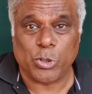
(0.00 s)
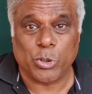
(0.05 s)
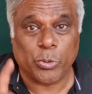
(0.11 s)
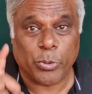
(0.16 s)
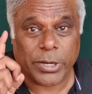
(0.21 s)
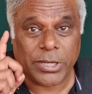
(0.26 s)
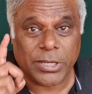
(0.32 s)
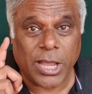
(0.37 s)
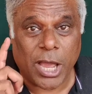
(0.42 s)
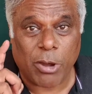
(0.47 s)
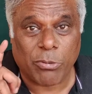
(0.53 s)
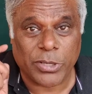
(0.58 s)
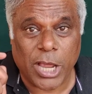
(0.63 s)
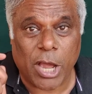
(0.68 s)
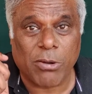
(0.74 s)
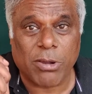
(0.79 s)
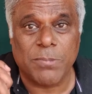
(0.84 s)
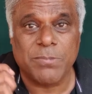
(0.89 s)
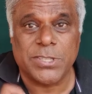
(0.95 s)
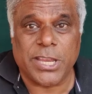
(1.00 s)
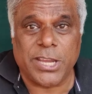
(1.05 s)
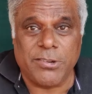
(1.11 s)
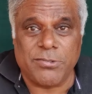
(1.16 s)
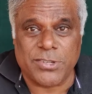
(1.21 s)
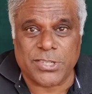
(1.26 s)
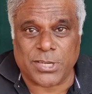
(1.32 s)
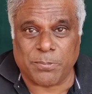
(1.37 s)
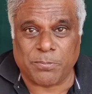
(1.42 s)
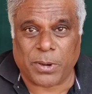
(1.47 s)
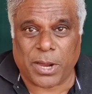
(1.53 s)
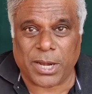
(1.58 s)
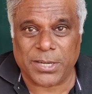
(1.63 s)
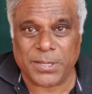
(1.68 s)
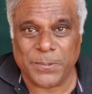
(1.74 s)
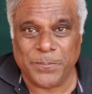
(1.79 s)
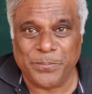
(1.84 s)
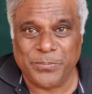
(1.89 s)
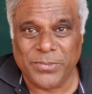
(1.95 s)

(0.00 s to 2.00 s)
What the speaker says: do it. Now comes the interesting part.